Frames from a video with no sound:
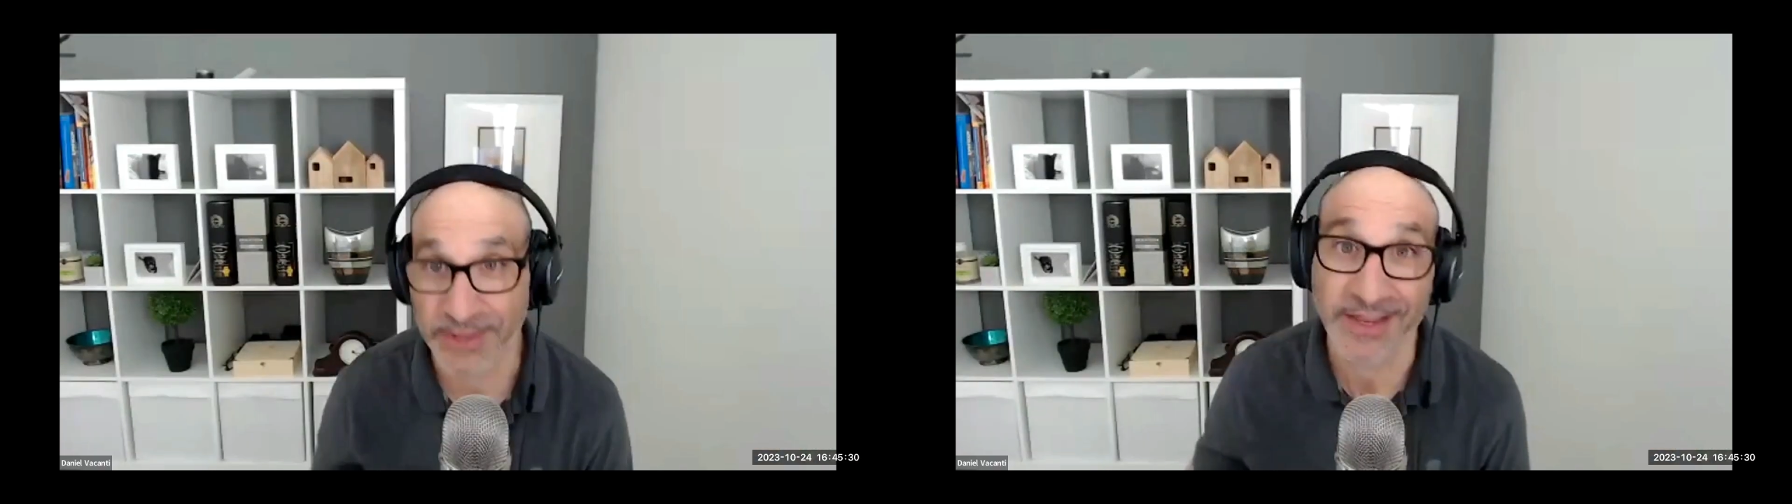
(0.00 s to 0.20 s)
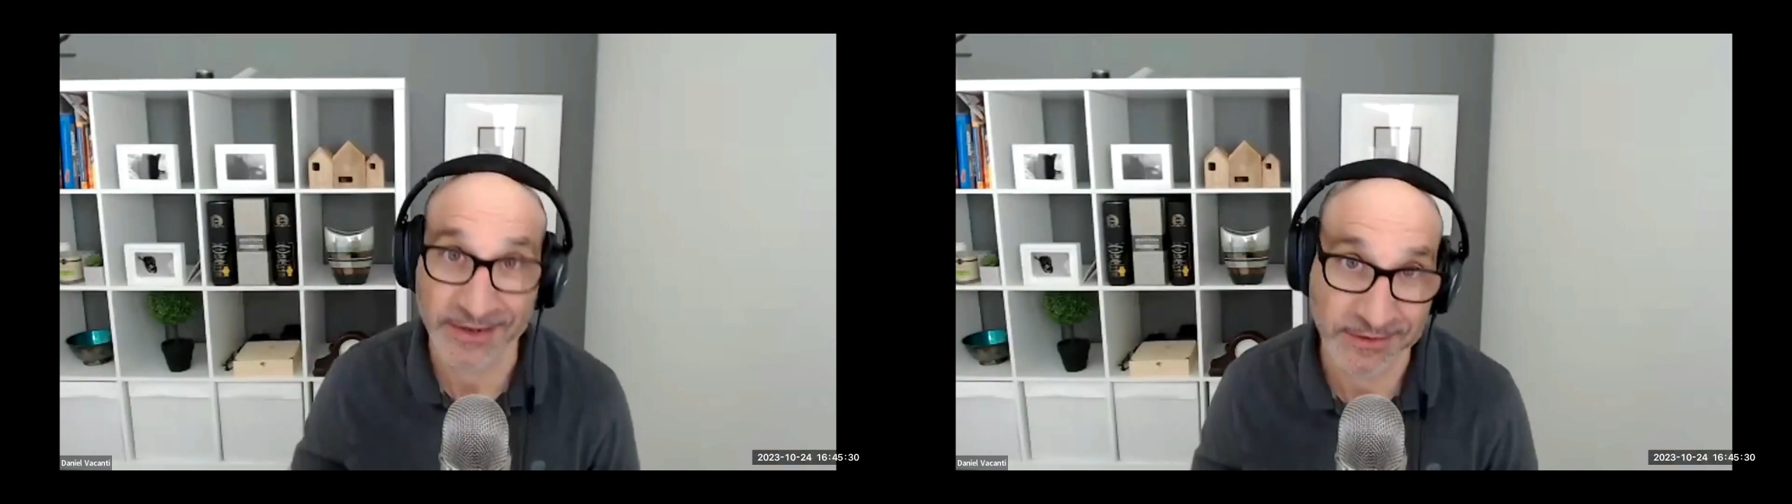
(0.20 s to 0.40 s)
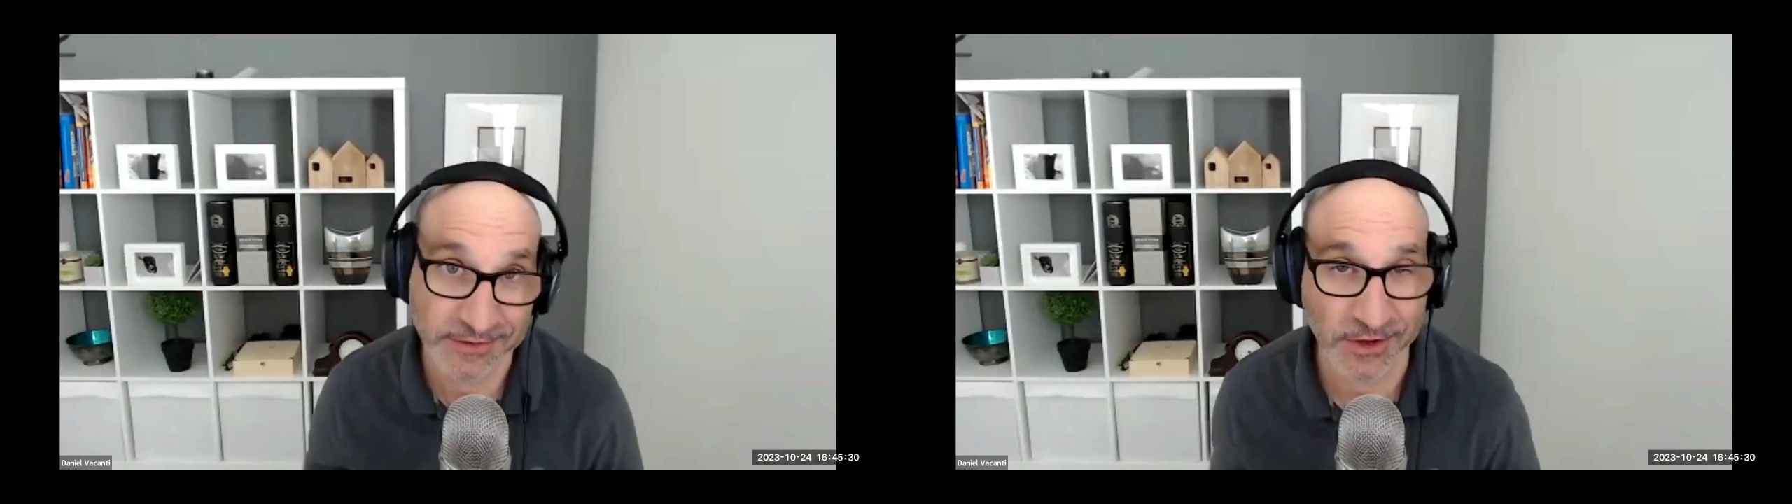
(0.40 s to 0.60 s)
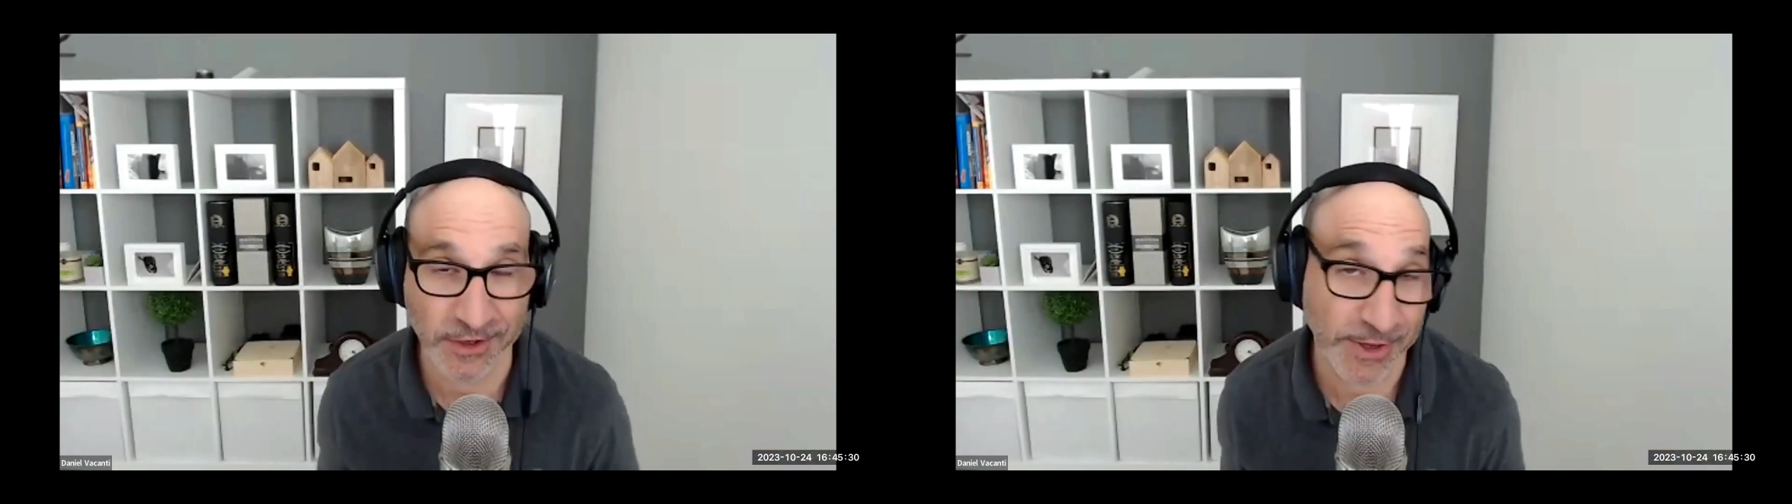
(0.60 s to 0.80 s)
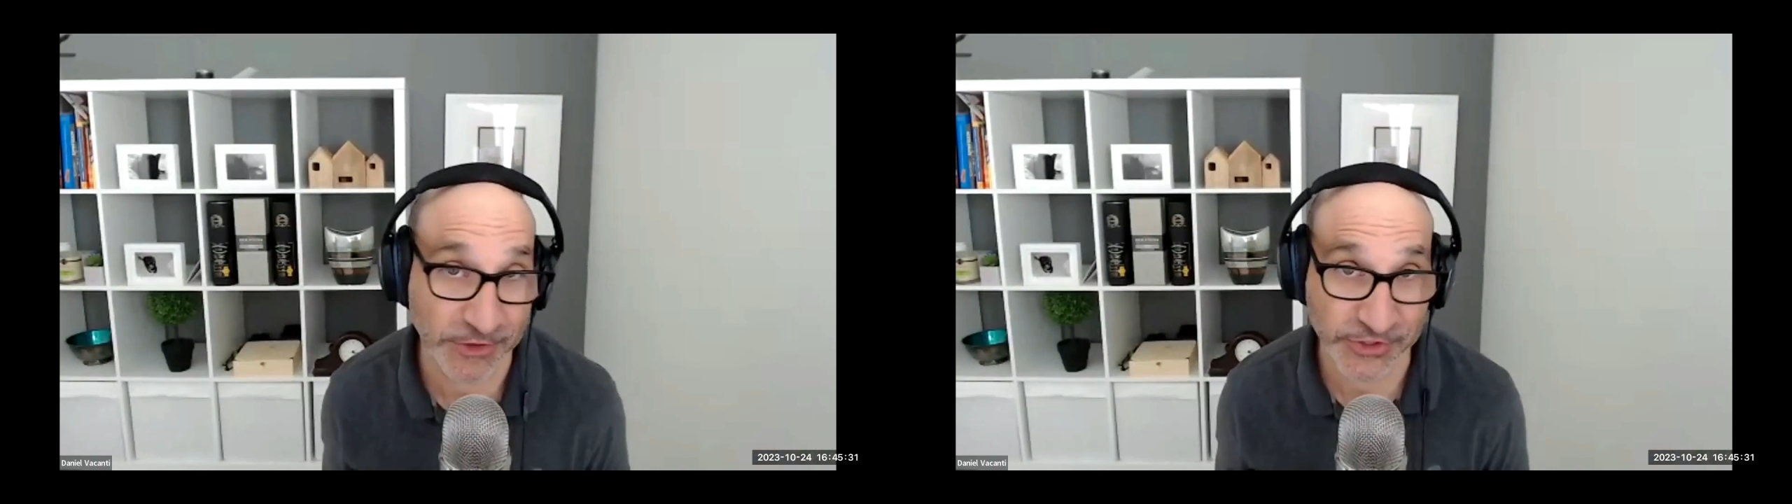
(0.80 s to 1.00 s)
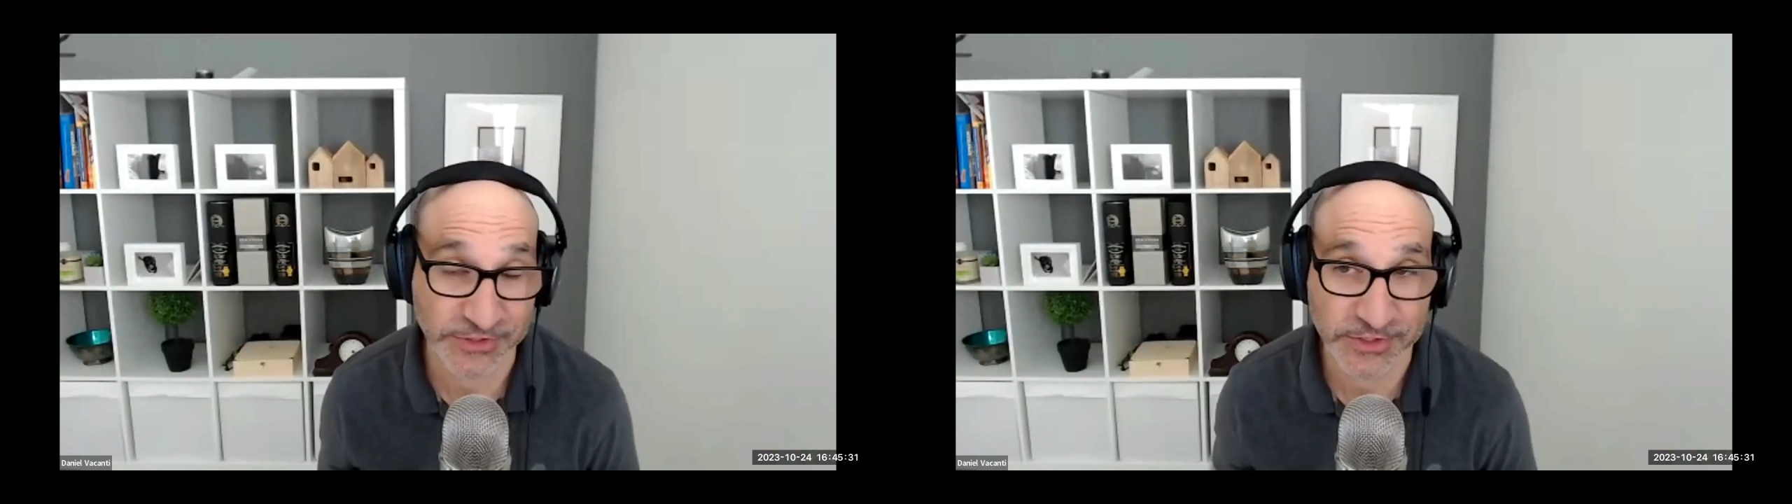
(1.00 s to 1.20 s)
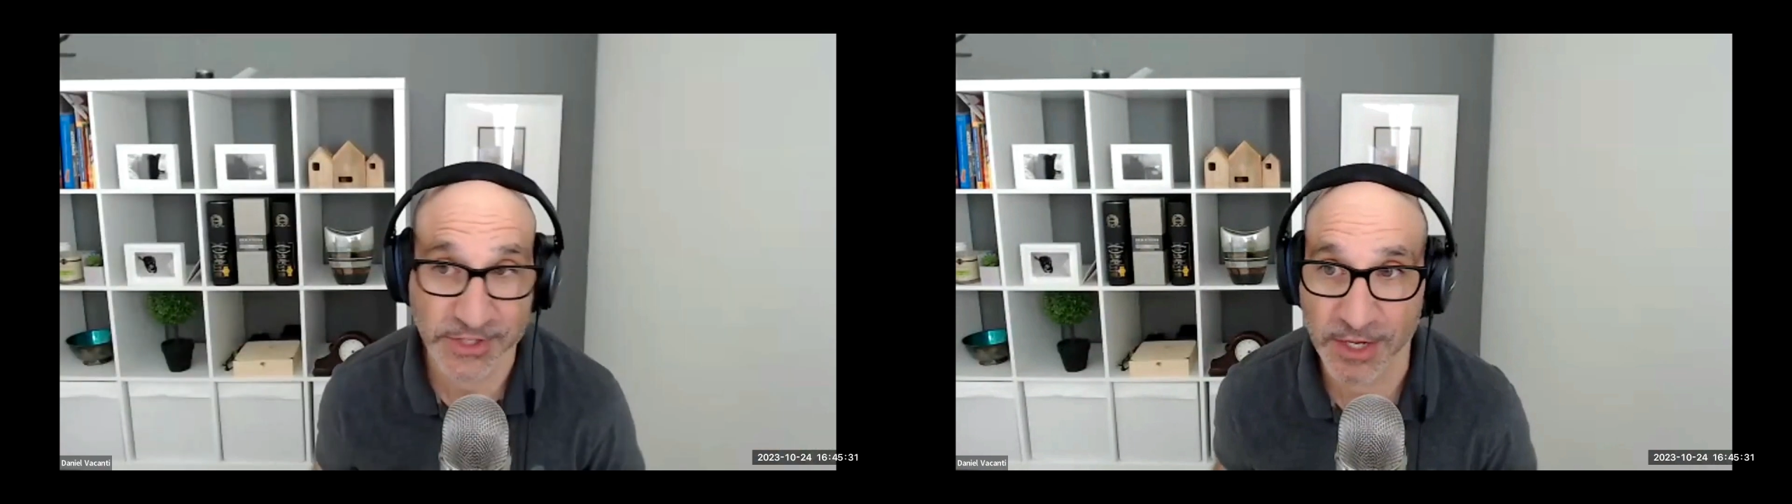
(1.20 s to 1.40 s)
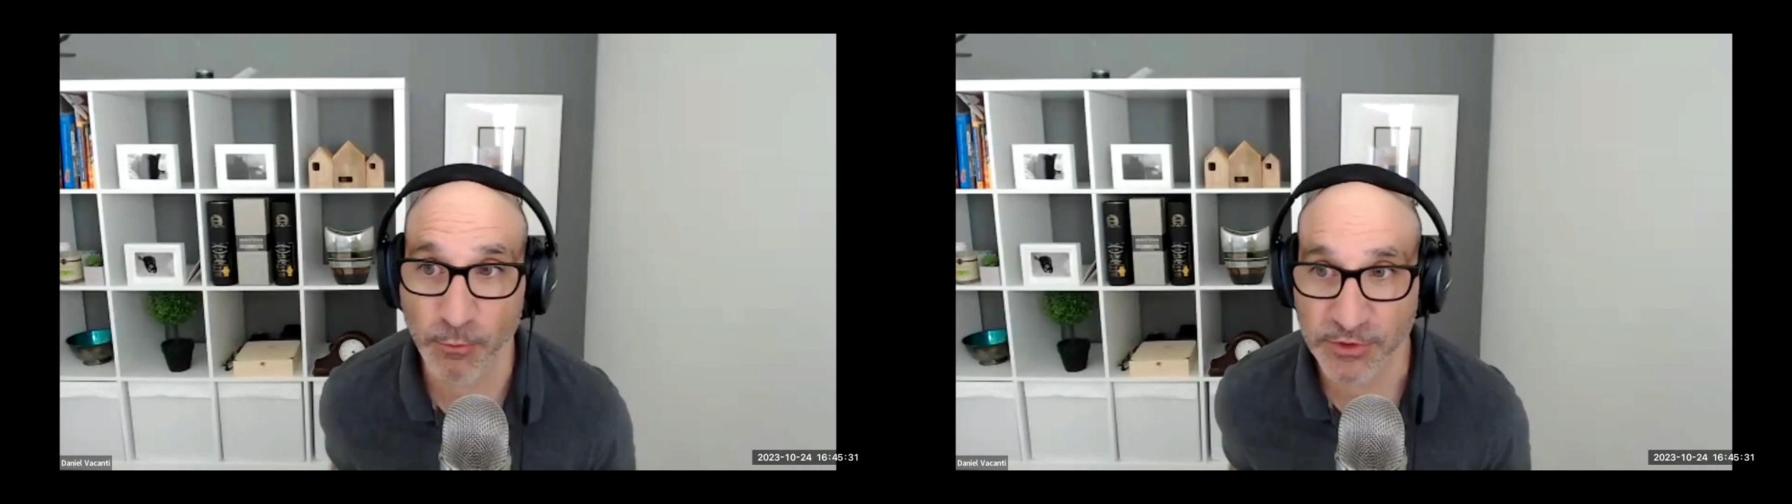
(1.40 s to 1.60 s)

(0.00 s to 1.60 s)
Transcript: and then talk about just in time,